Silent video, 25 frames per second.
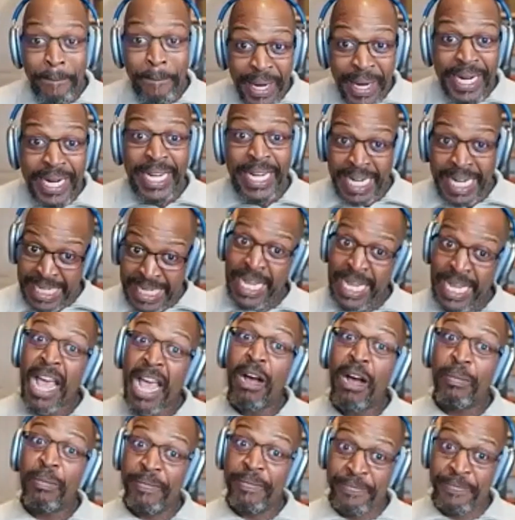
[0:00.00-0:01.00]
but it is
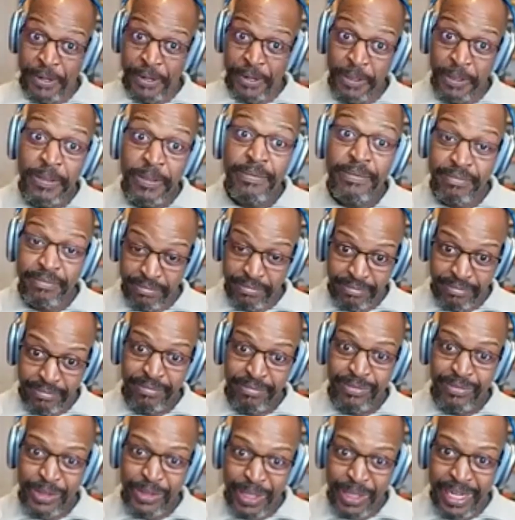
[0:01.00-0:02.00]
helpful,
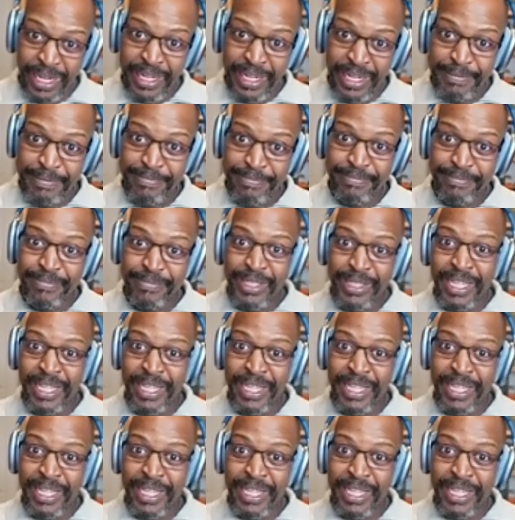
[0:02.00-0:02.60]
right?